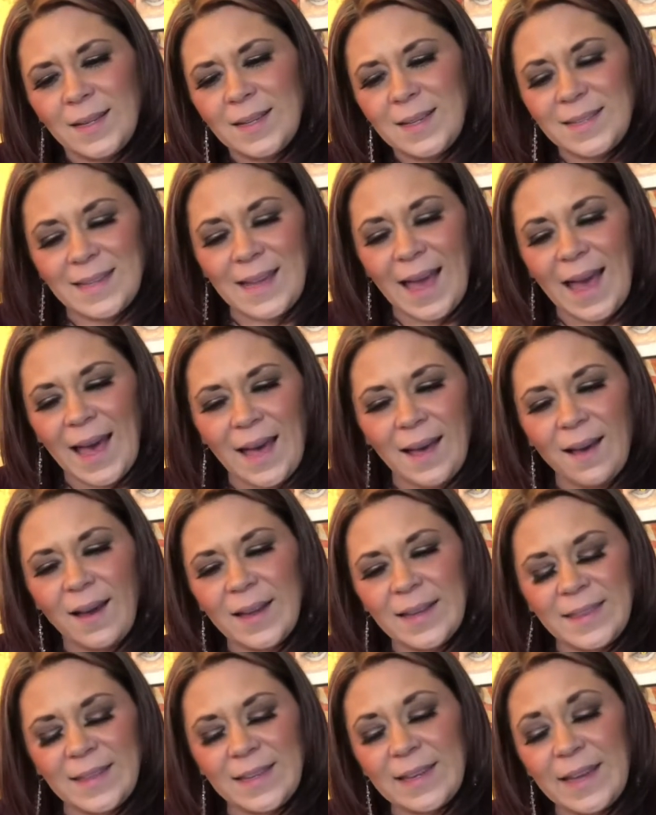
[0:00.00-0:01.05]
Yeah, I
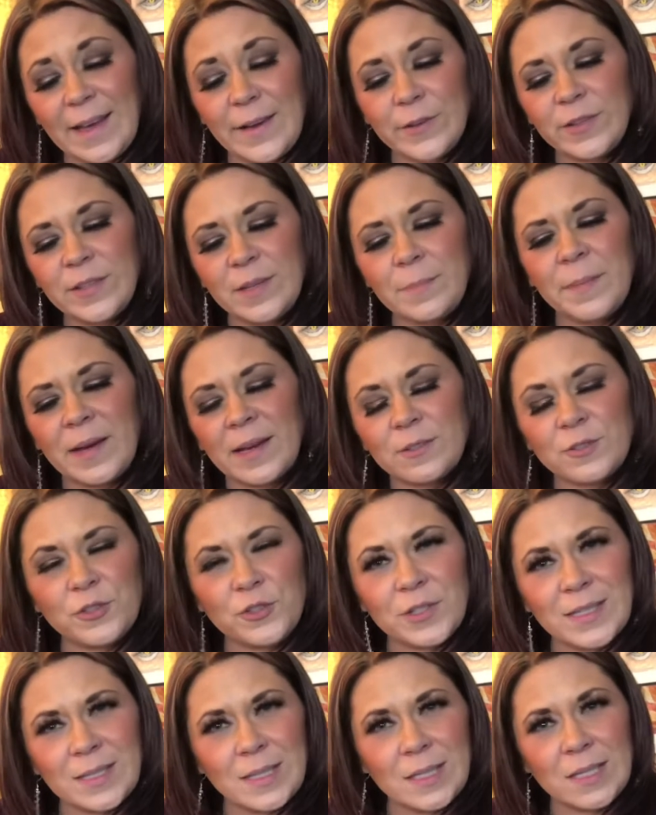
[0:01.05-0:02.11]
think healthy
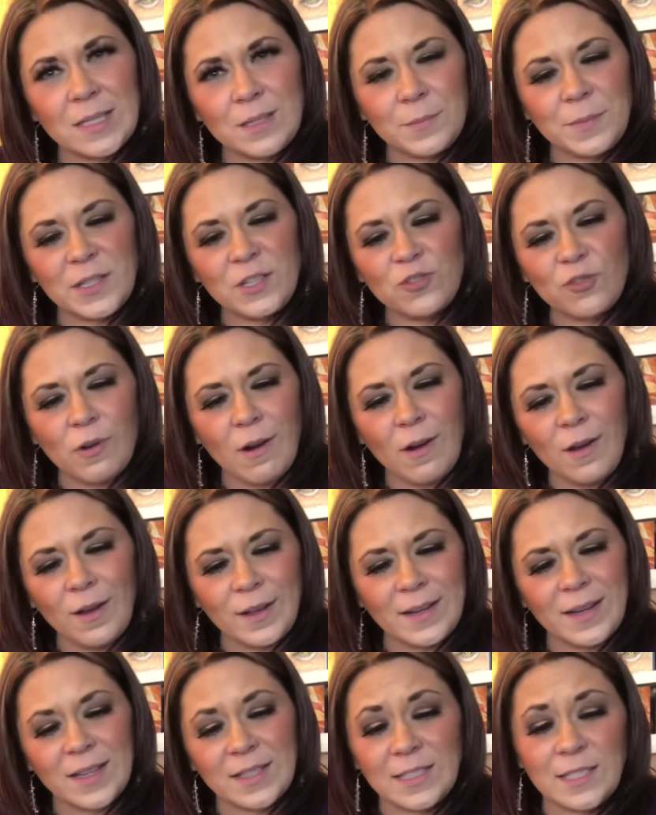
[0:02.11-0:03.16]
boundaries need to be
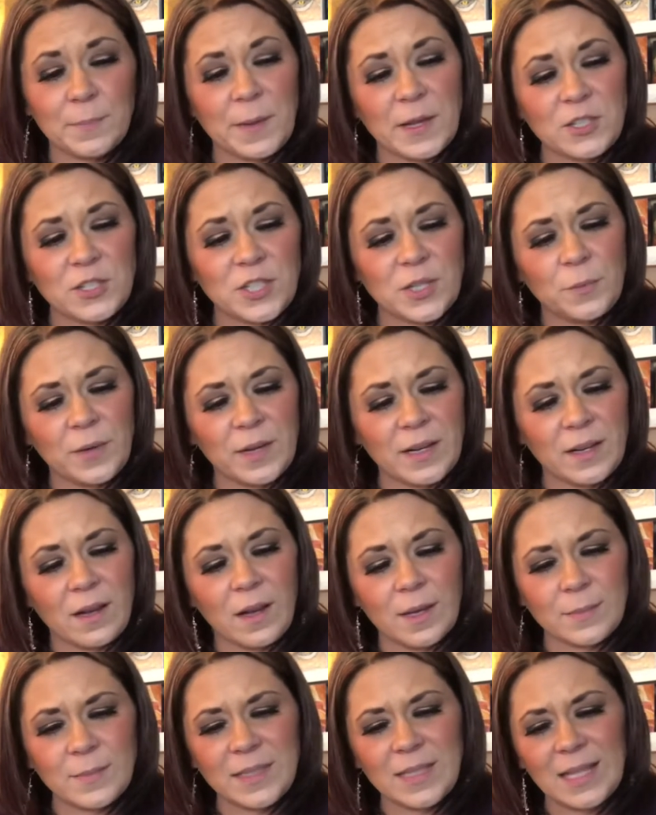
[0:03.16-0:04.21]
drawn, especially when it
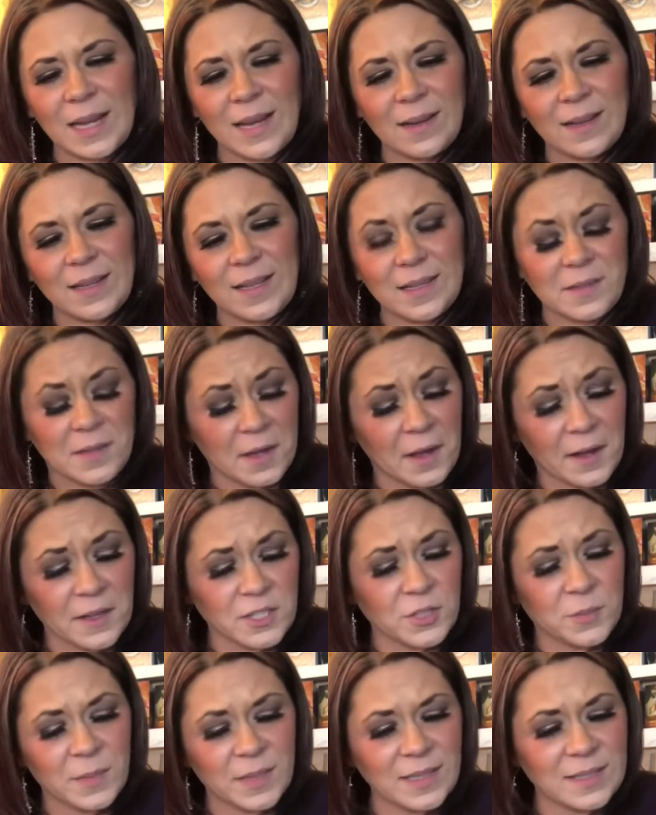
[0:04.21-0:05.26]
comes to any
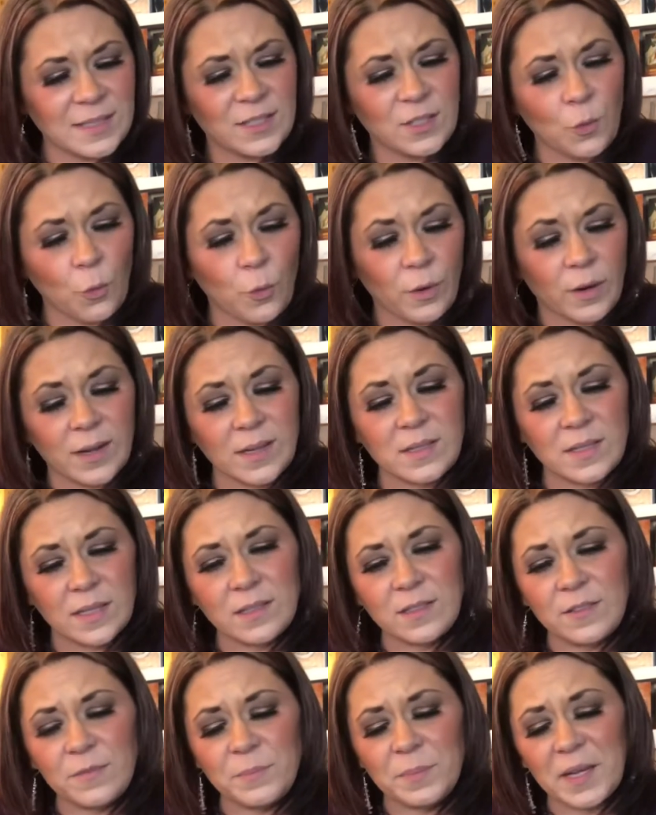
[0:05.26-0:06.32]
attachments or
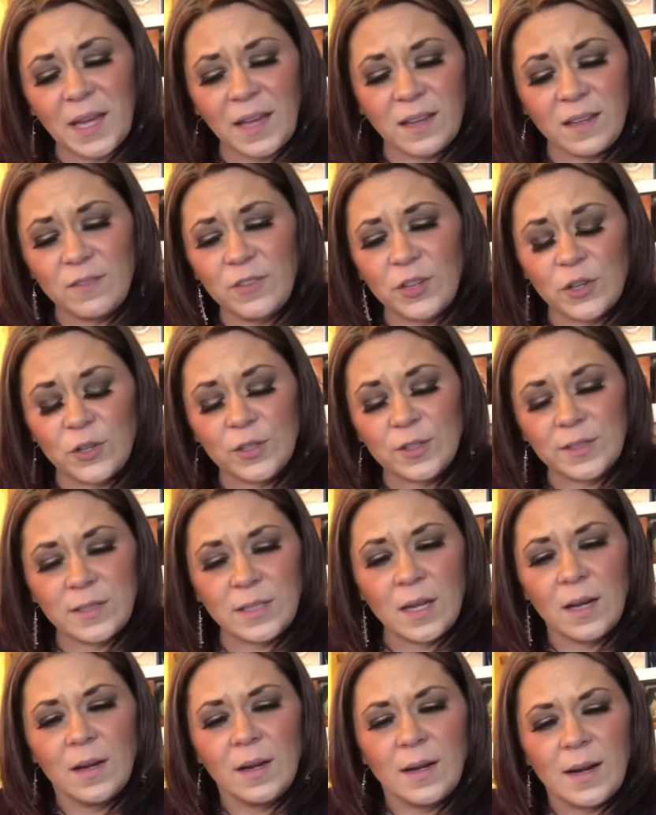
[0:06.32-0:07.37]
addictive behaviors.
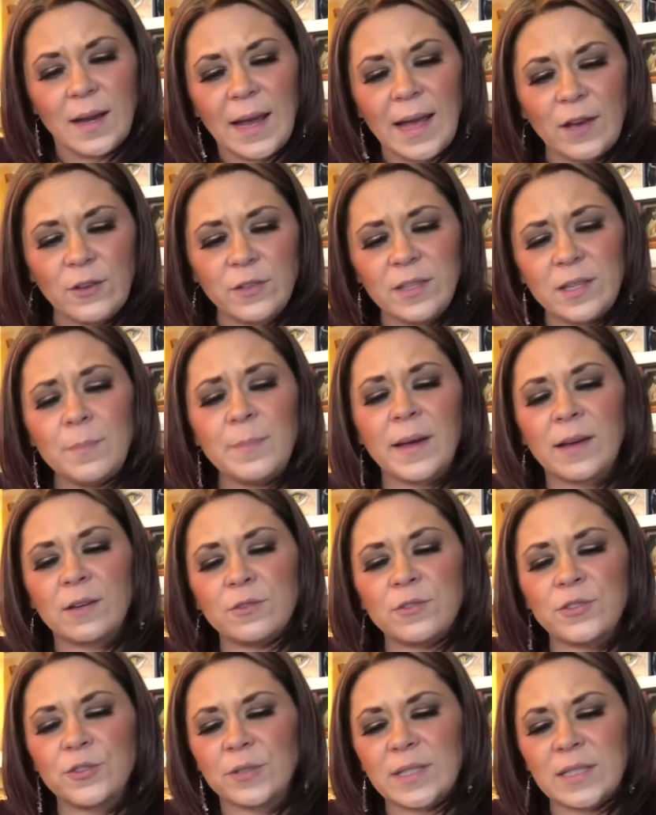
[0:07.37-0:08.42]
Healthy
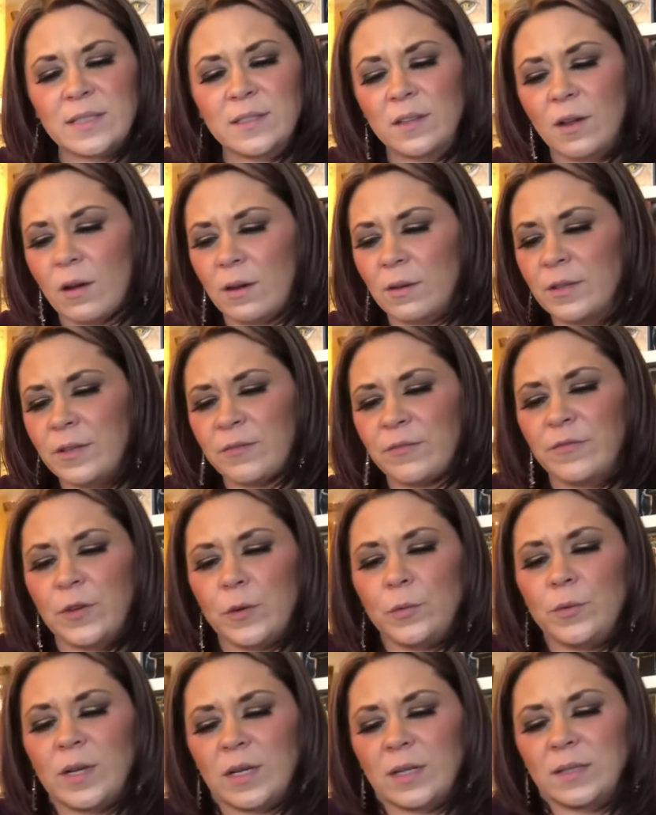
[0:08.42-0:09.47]
boundaries are in
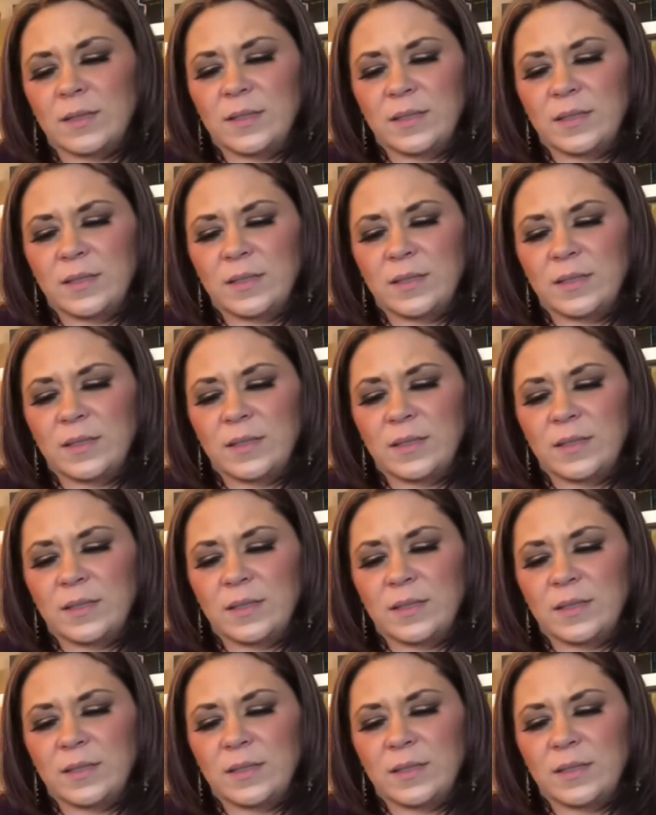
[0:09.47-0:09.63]
focus.